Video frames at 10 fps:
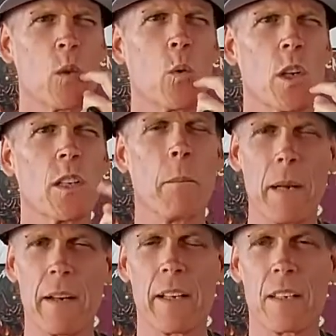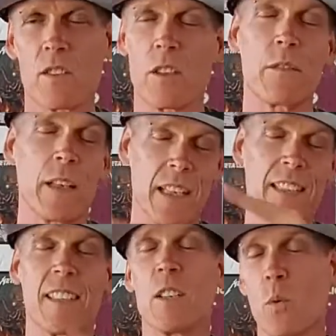Words.
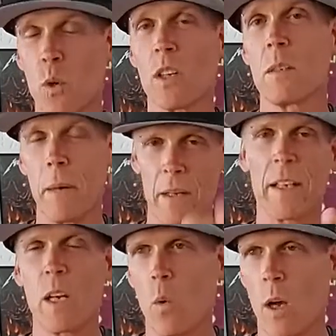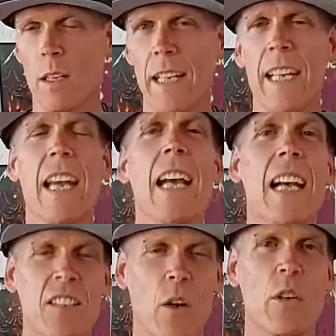American Equality
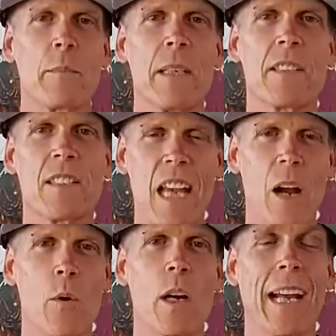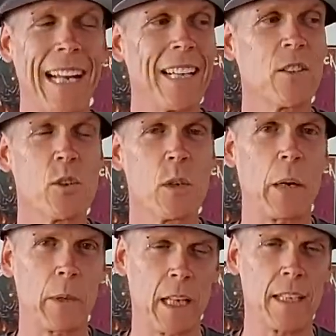Has Always Been Sour. An Attitude I
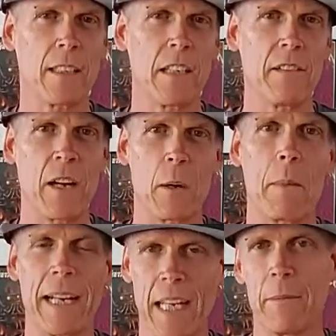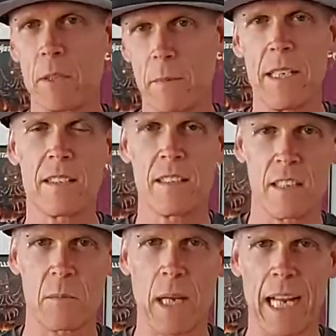Would Like to Devour. My Name is Peace, This
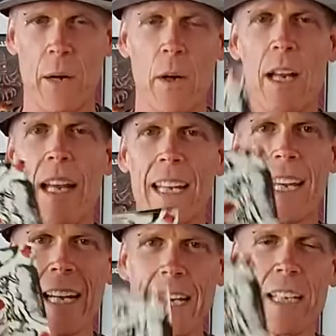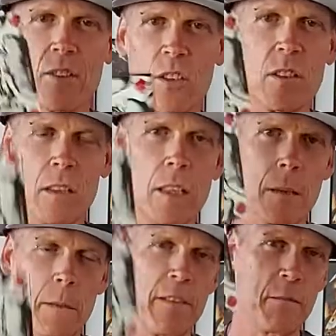Is My Hour. Can I Get Just a
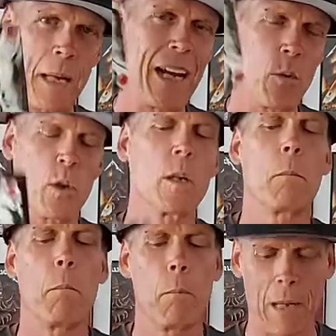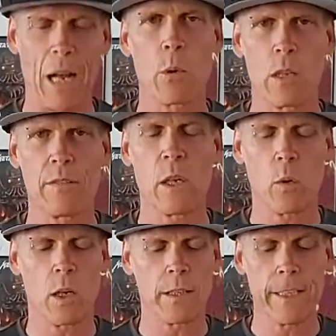Little Bit of Power? Power of
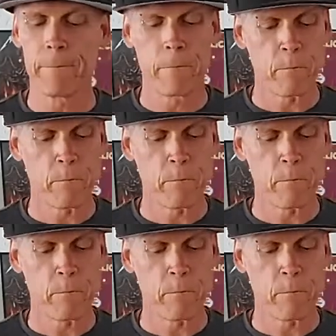Equality.